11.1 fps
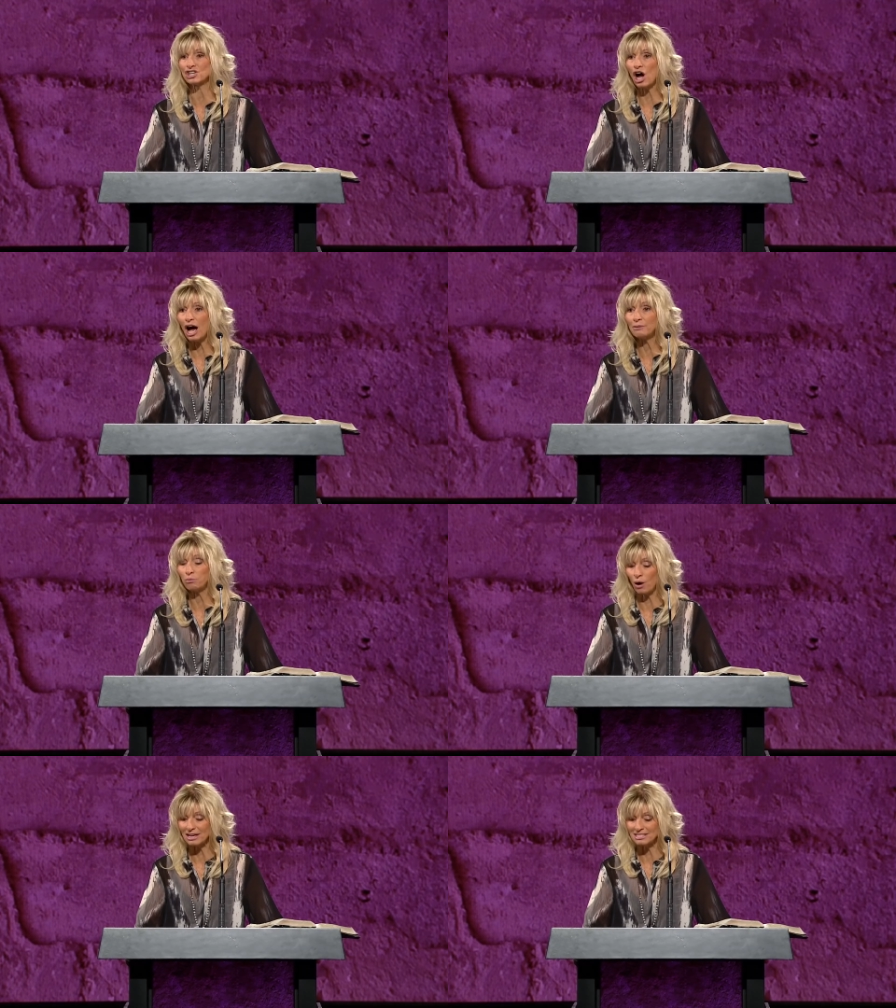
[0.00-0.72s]
God
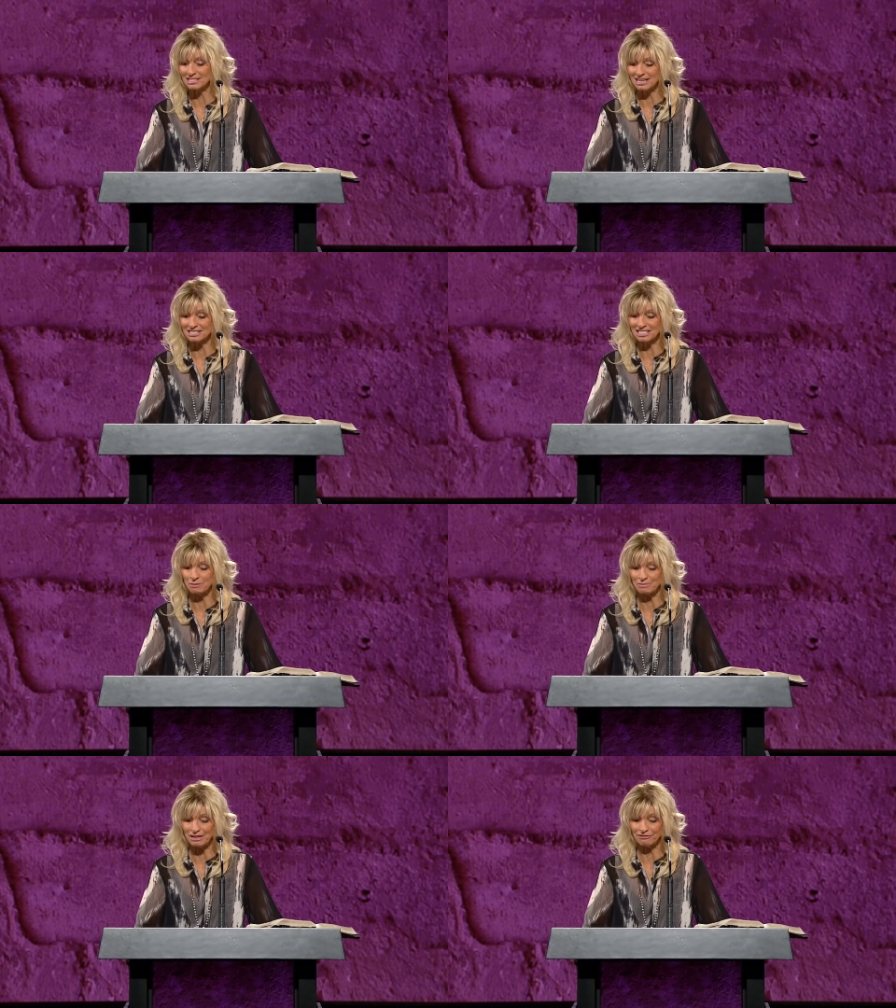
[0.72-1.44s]
wants us to
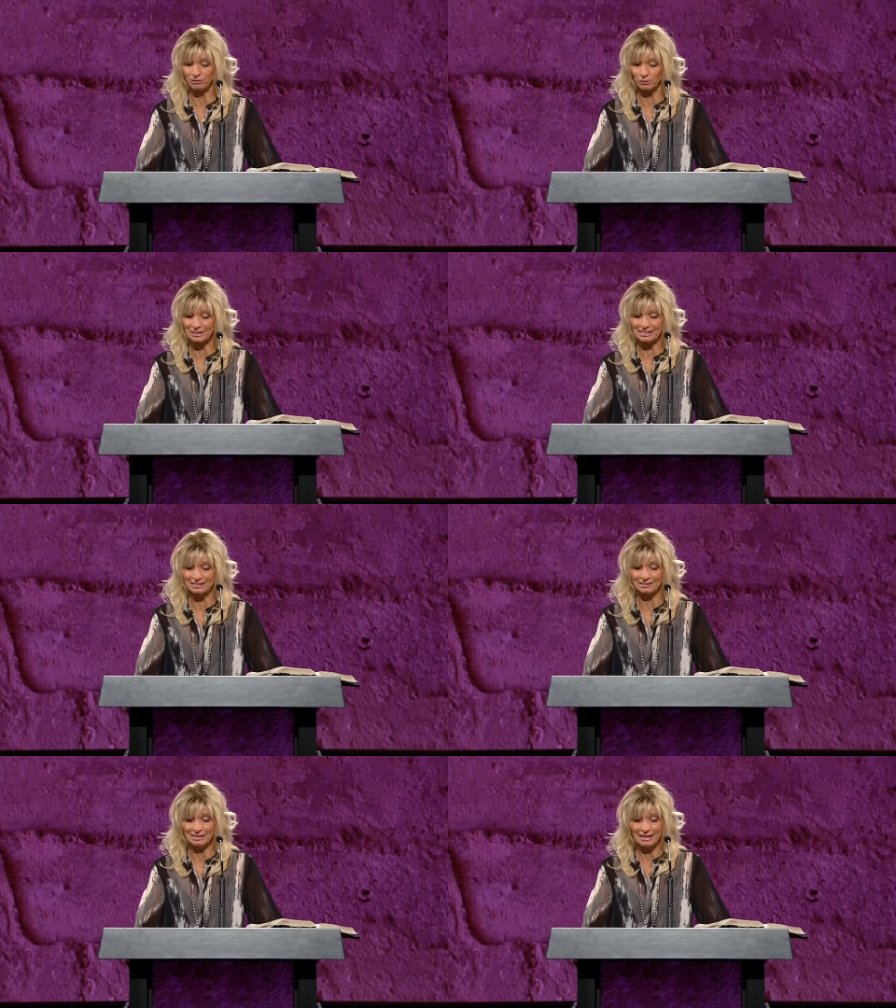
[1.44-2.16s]
be free